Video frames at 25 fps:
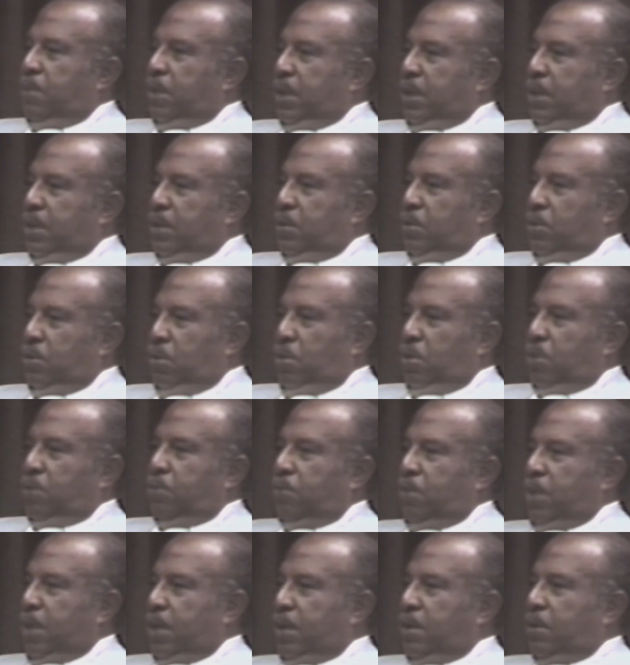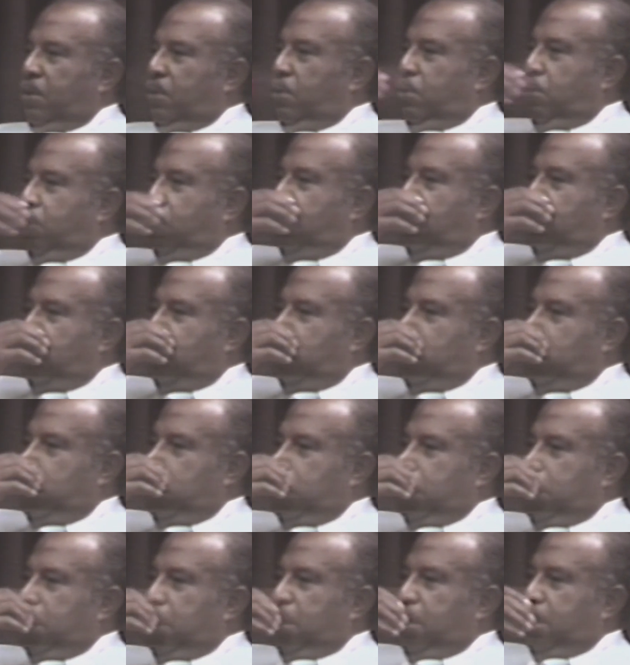in North Waco,
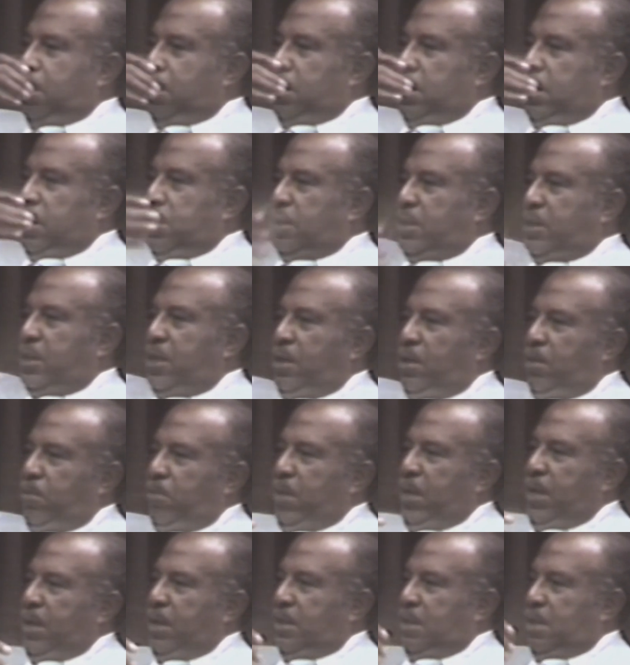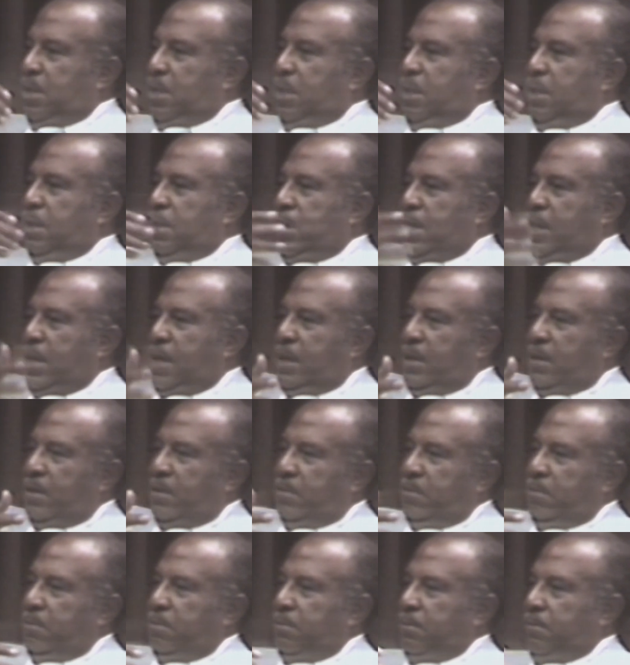they still maintained their
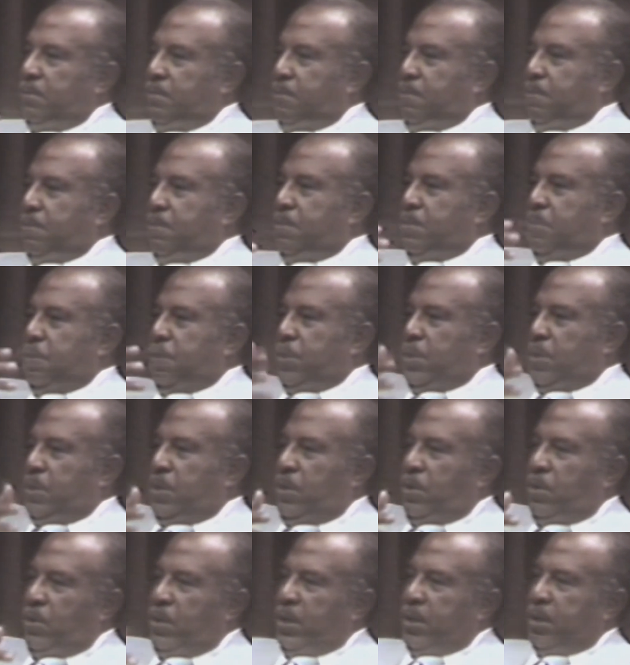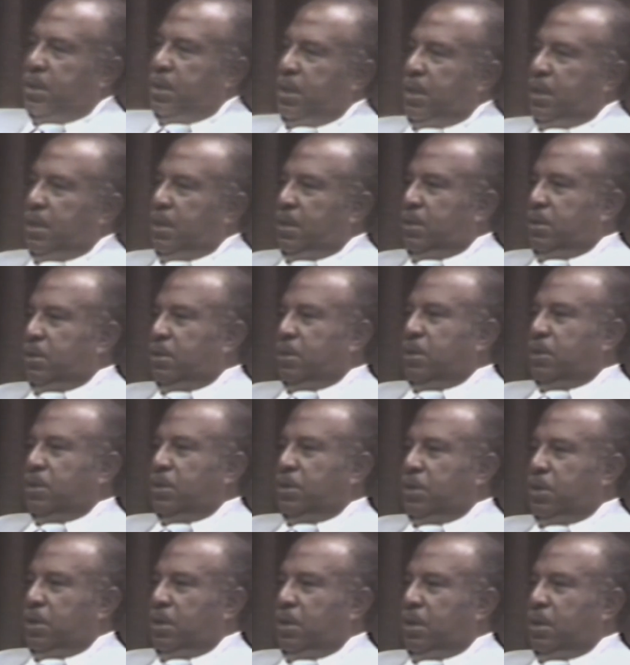loyalty to the
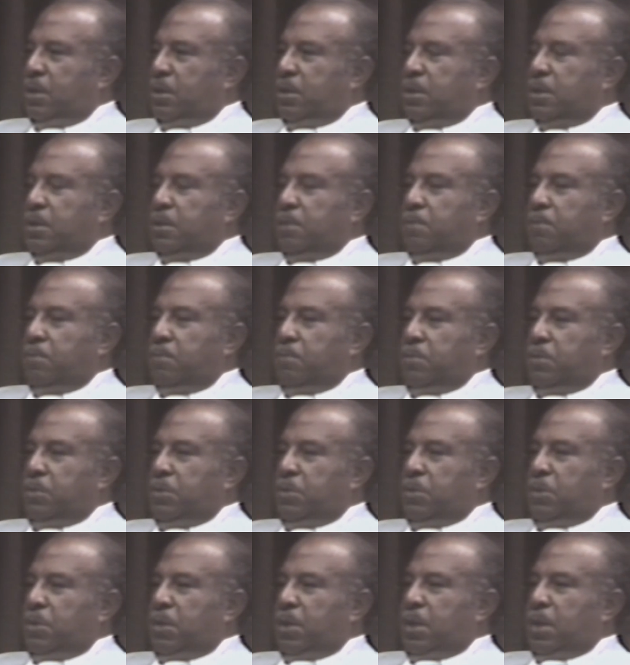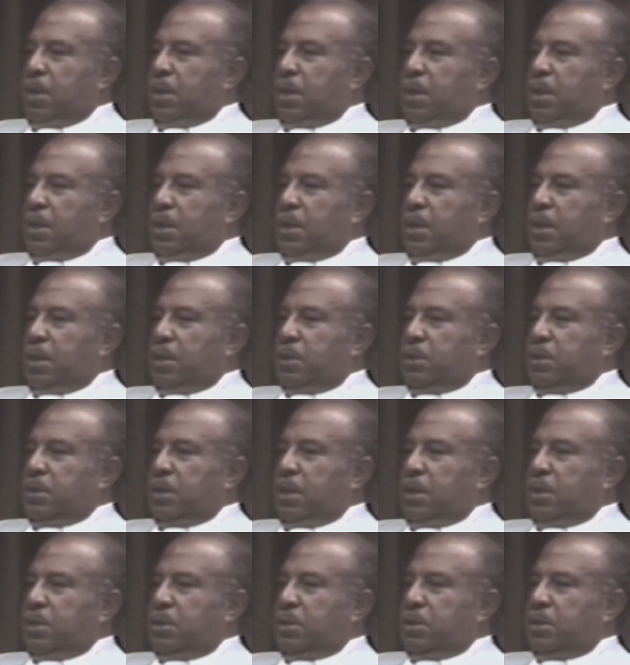church.
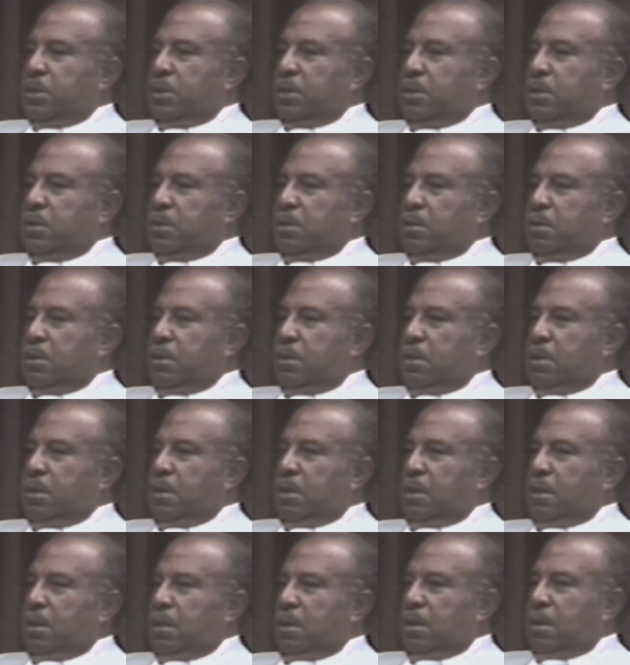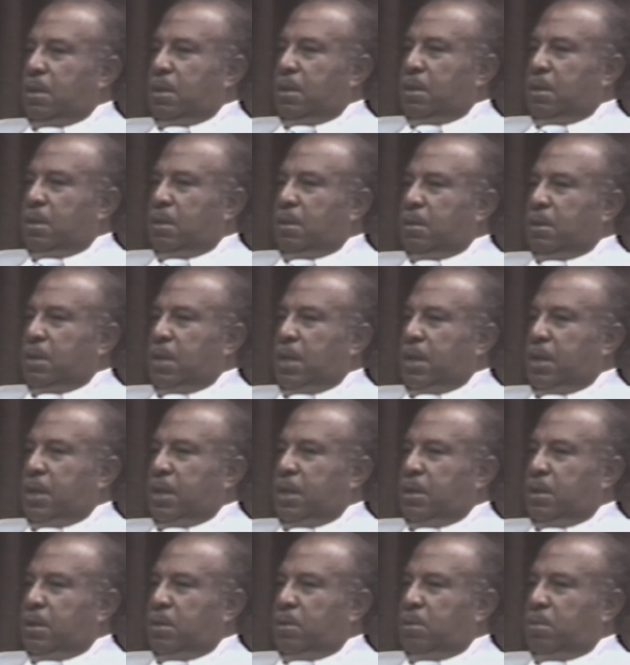Since kind of
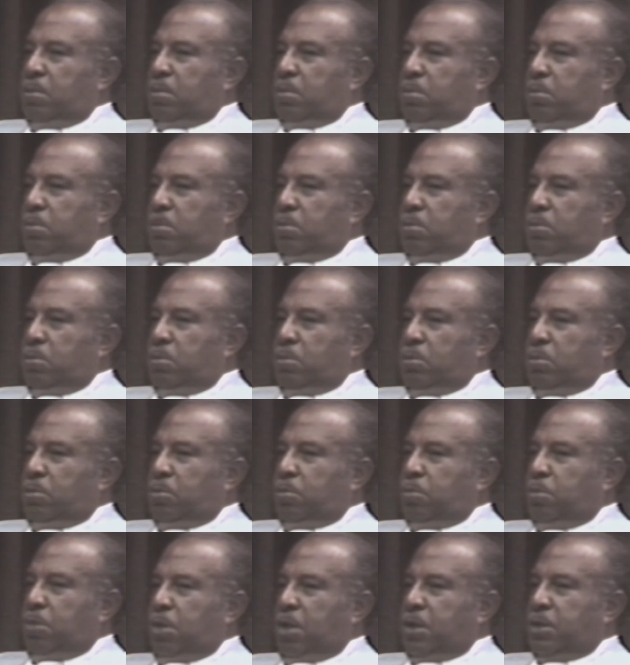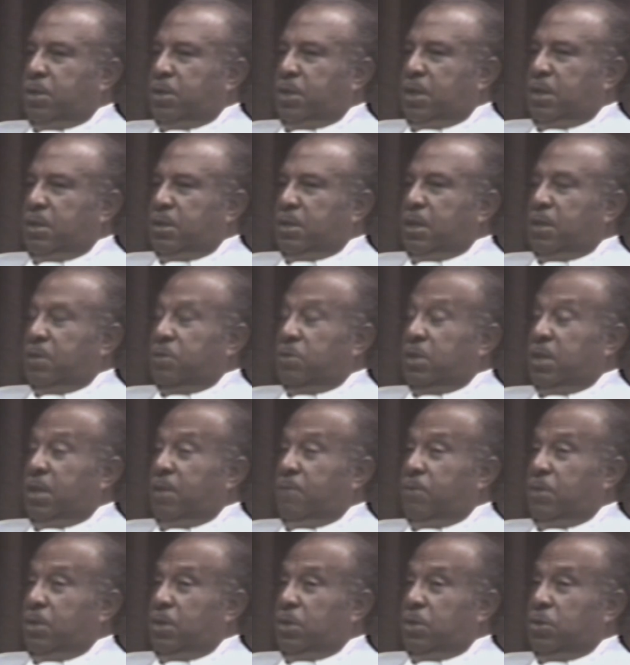in the process of
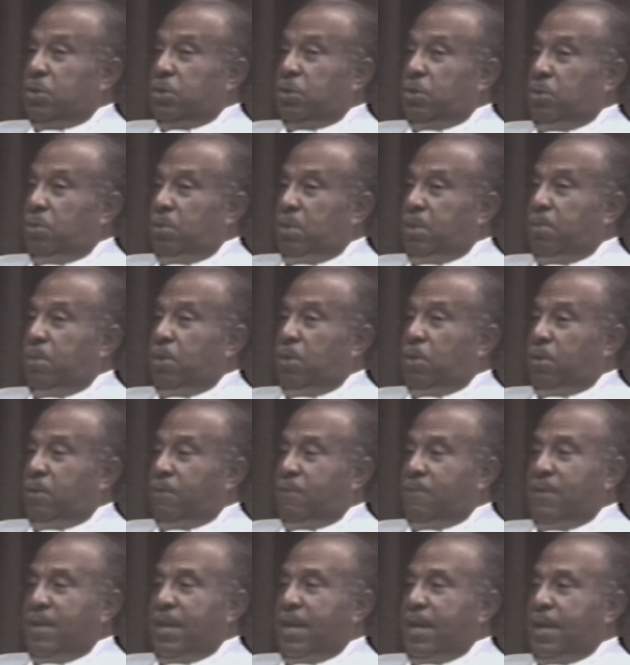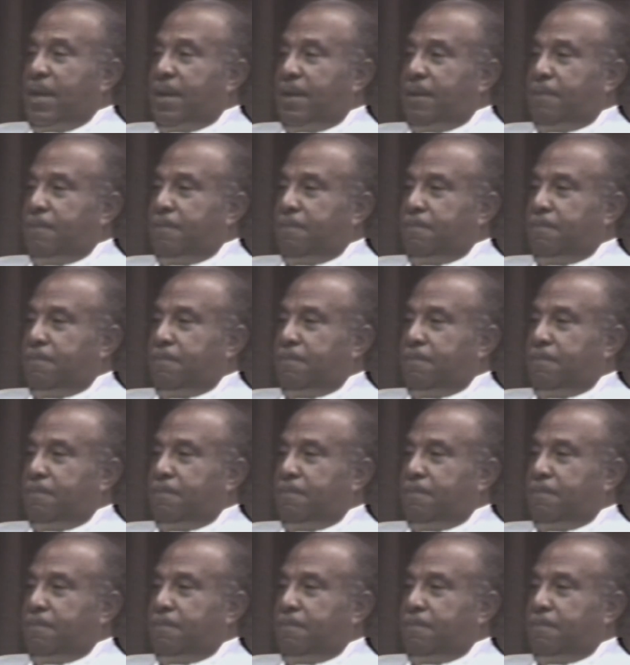'72, we bought a van